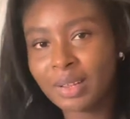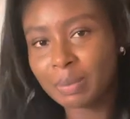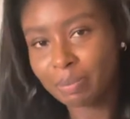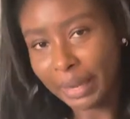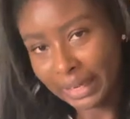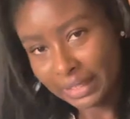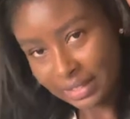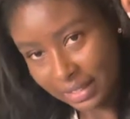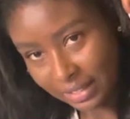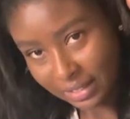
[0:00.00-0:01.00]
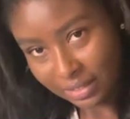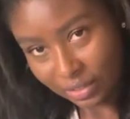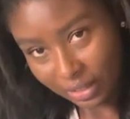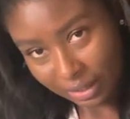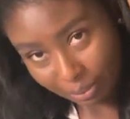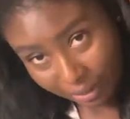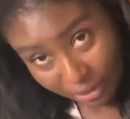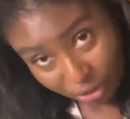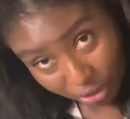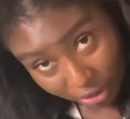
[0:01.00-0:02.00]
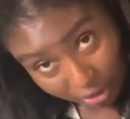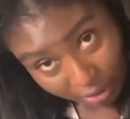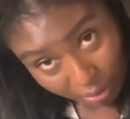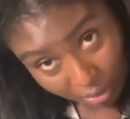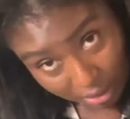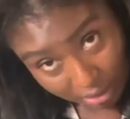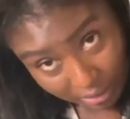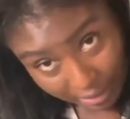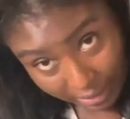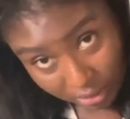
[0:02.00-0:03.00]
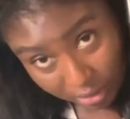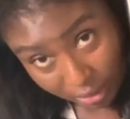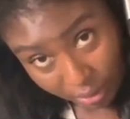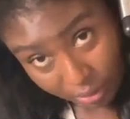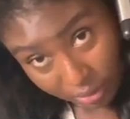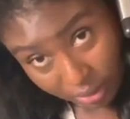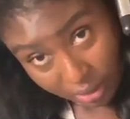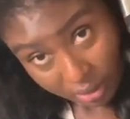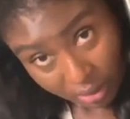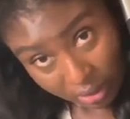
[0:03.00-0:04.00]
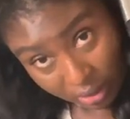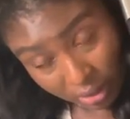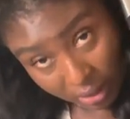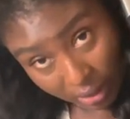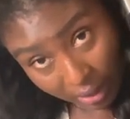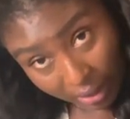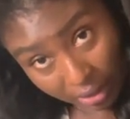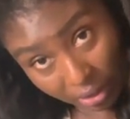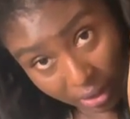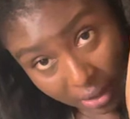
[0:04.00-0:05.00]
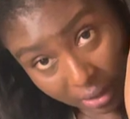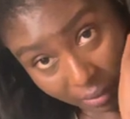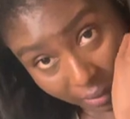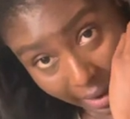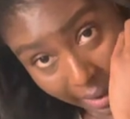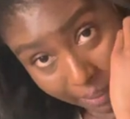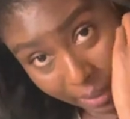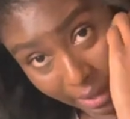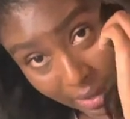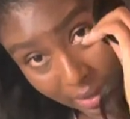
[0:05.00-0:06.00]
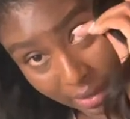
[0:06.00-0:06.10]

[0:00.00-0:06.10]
bangs is you're going to place your curling wand like so and you're going to wrap it